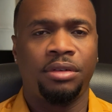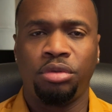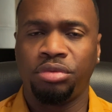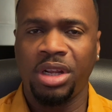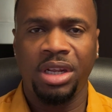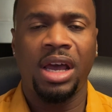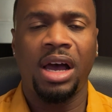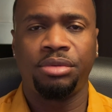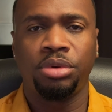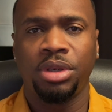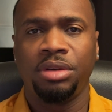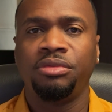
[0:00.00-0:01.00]
already have
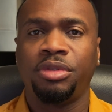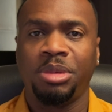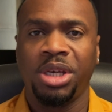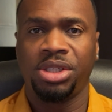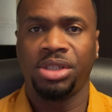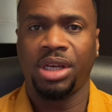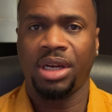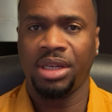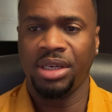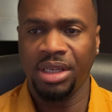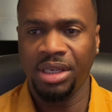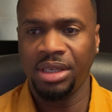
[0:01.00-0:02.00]
all the information that I
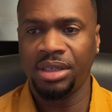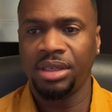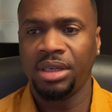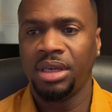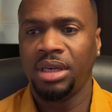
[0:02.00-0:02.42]
need.